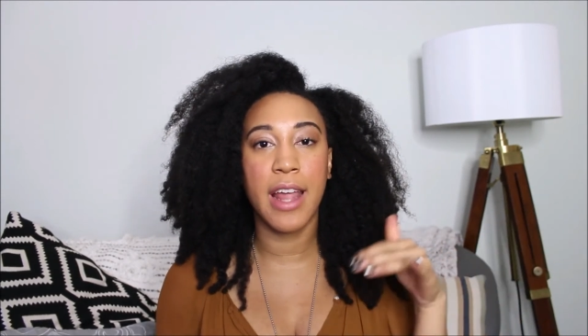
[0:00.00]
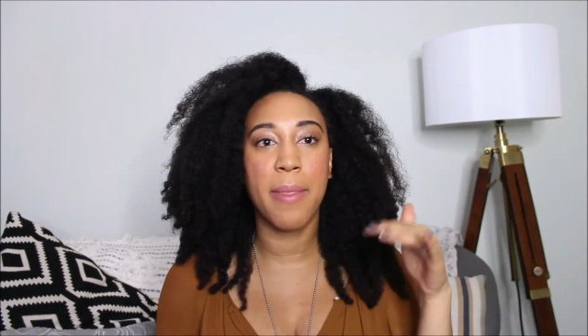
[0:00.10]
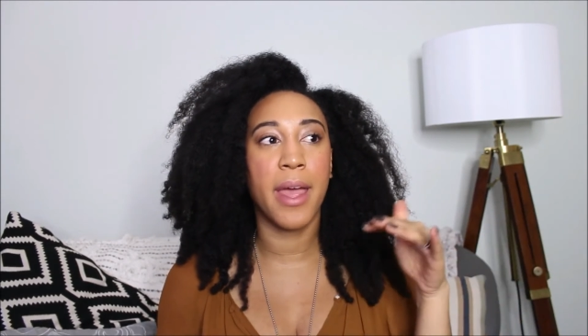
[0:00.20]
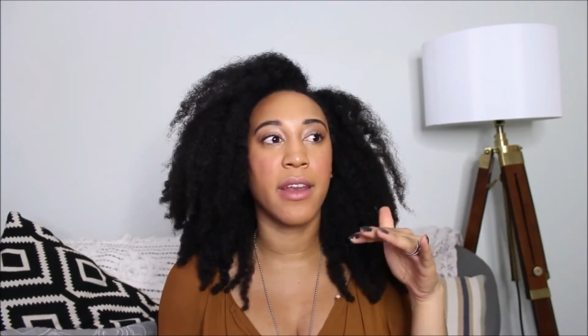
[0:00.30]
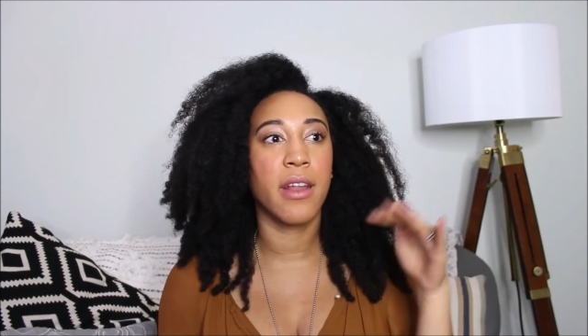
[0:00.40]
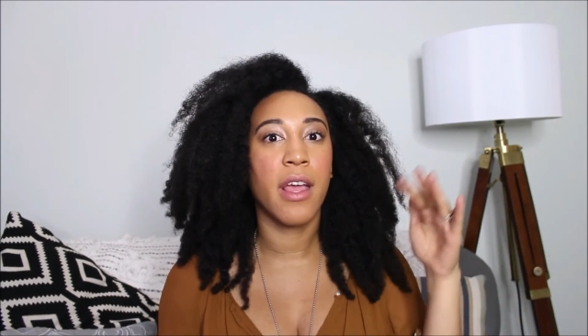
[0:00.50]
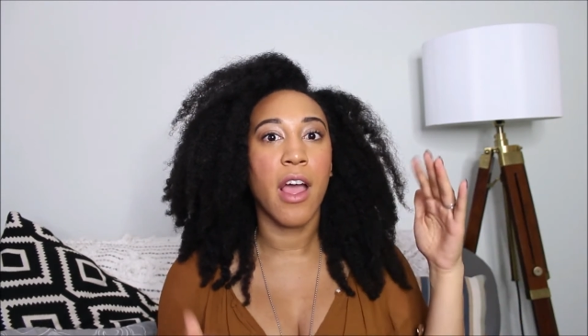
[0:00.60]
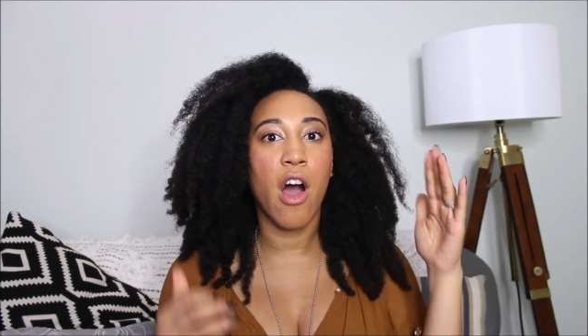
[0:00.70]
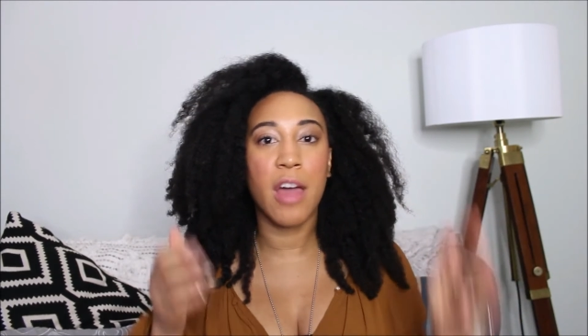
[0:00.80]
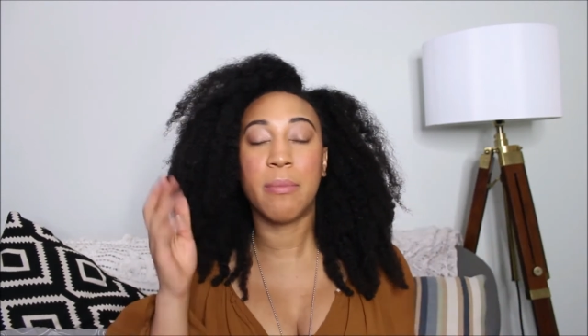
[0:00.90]
and then
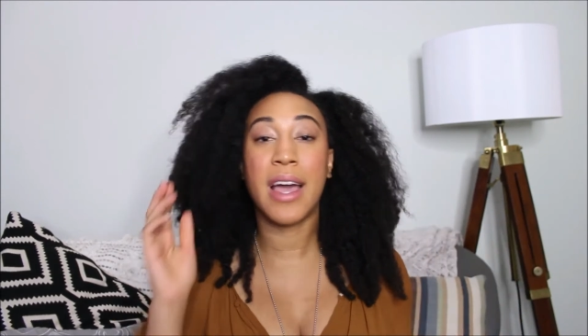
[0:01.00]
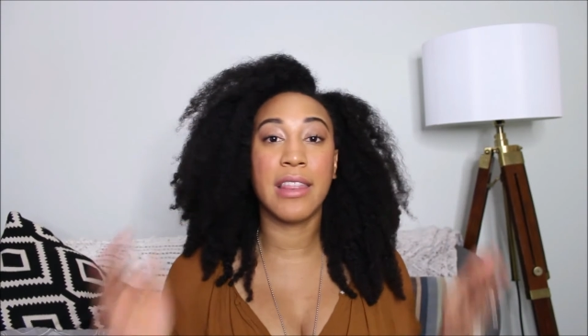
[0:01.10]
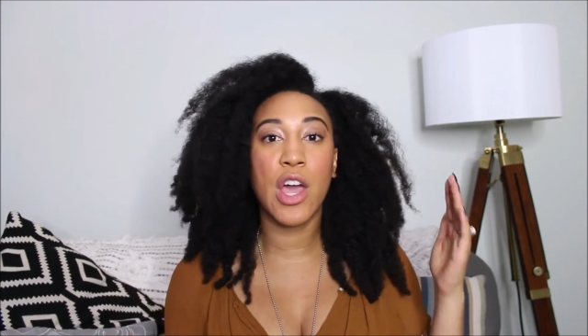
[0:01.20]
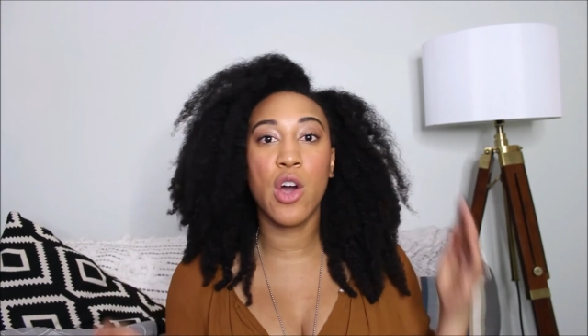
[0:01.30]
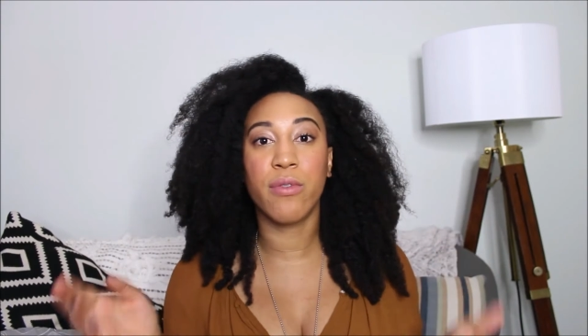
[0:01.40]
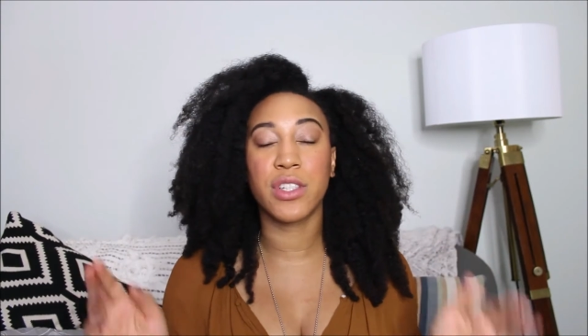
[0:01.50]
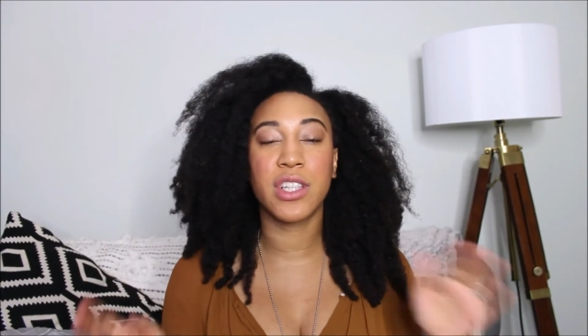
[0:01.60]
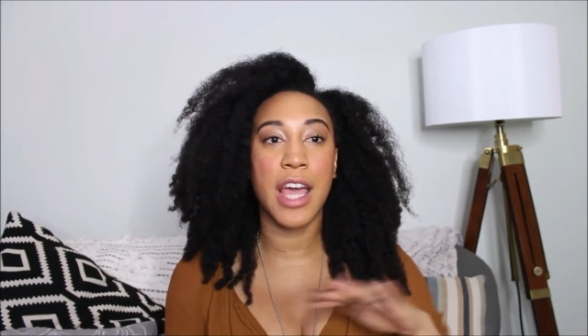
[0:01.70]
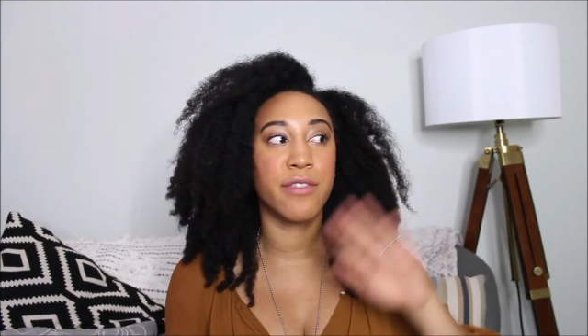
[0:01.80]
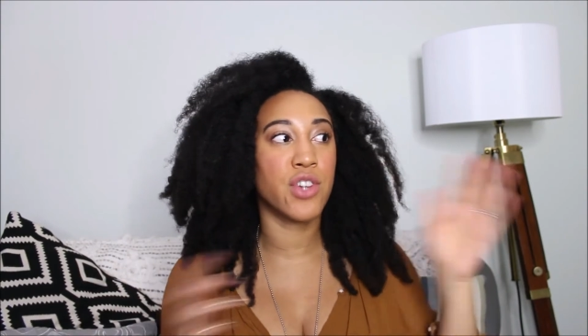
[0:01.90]
on my layovers
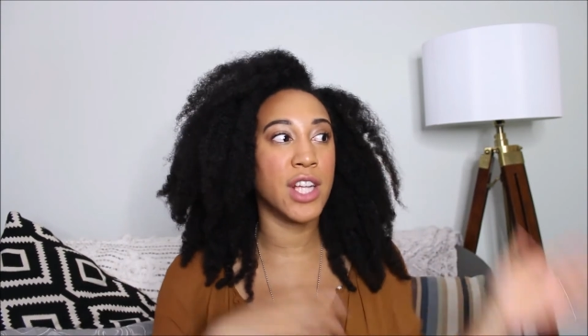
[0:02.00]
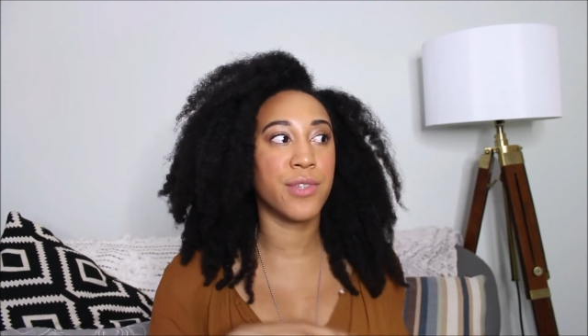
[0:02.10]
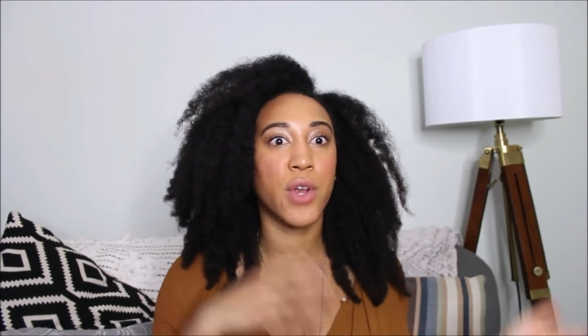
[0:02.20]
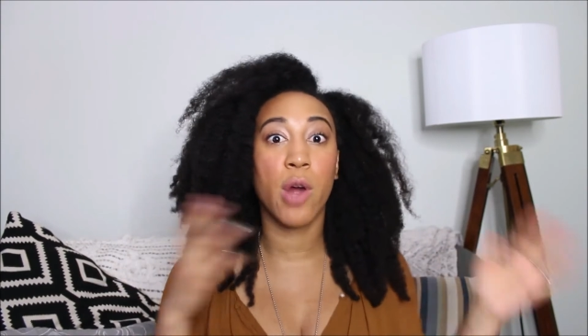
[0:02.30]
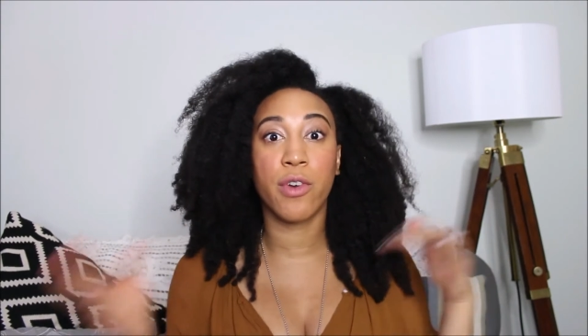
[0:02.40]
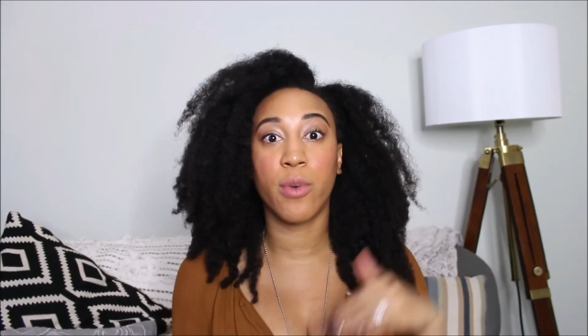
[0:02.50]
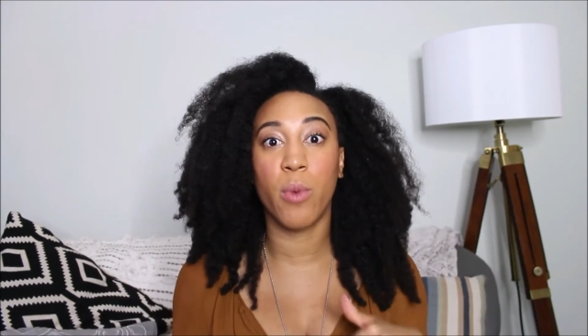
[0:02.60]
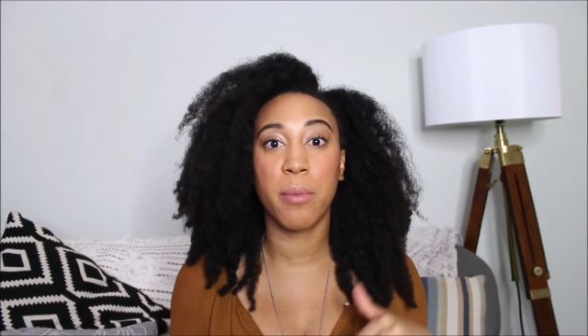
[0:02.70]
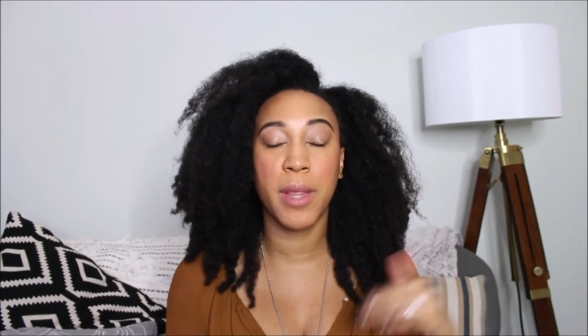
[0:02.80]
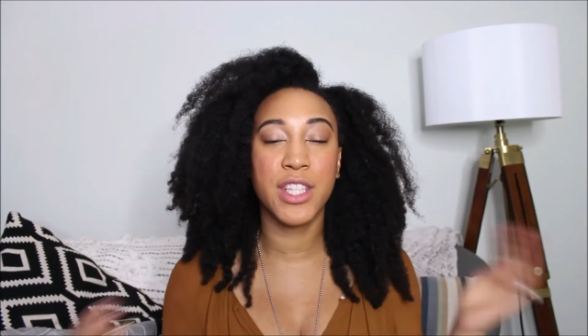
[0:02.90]
kind of transferring over from
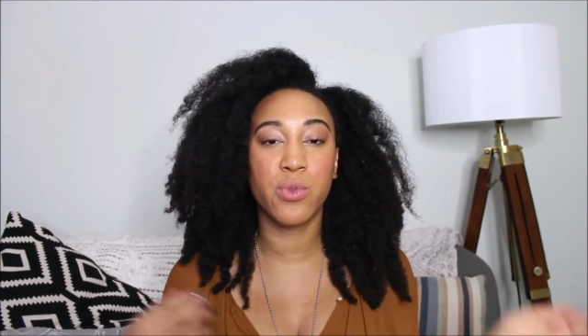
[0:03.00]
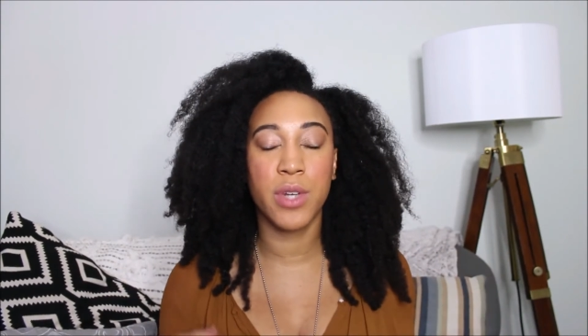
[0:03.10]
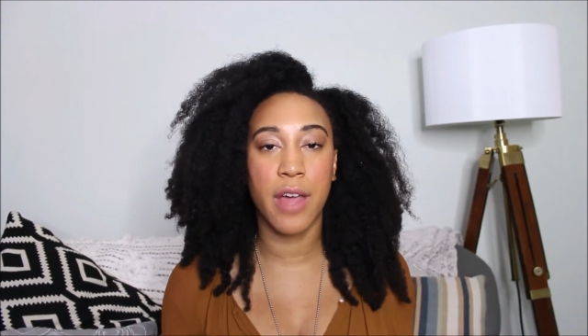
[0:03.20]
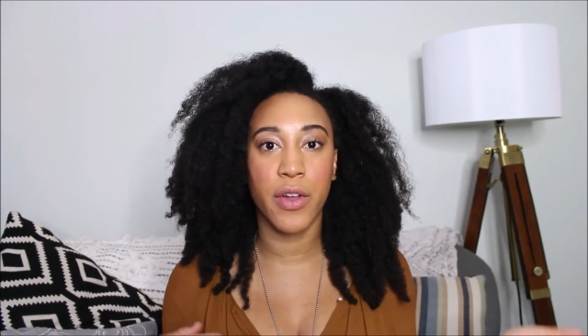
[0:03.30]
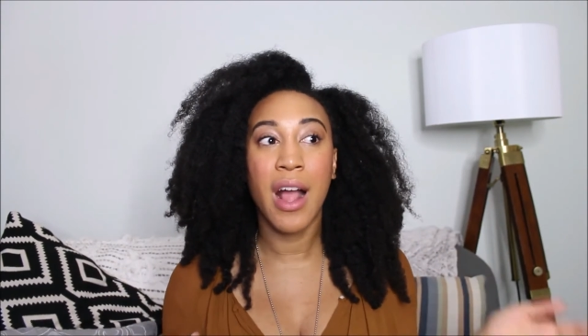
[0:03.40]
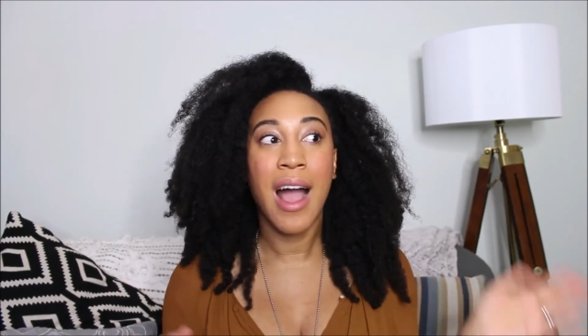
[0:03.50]
one plane to another.